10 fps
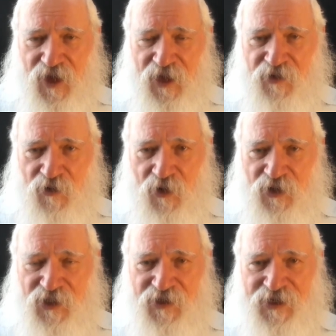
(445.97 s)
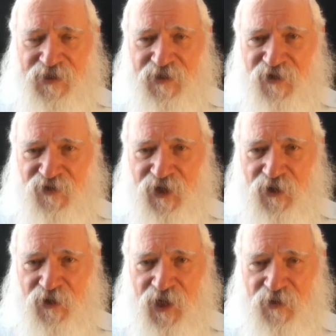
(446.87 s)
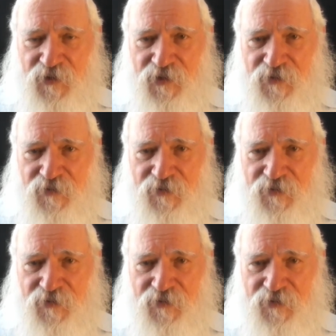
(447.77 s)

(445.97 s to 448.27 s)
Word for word: and they're all addicted to video games.